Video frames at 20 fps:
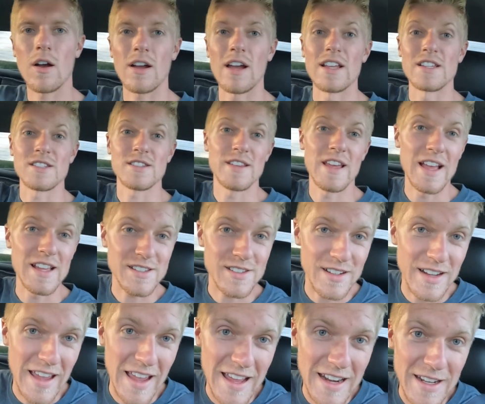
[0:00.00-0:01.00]
Okay, so that is
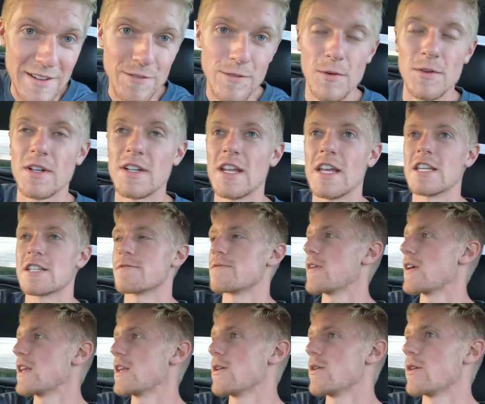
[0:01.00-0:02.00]
gonna end it for today's
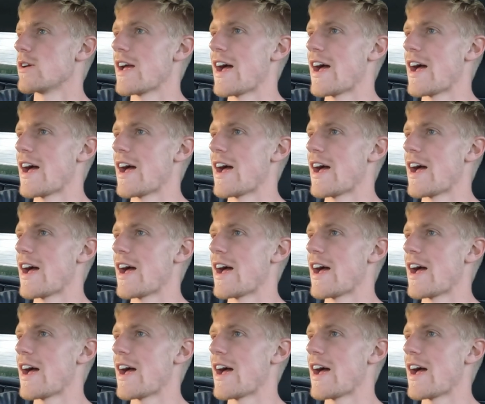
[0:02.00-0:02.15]
video,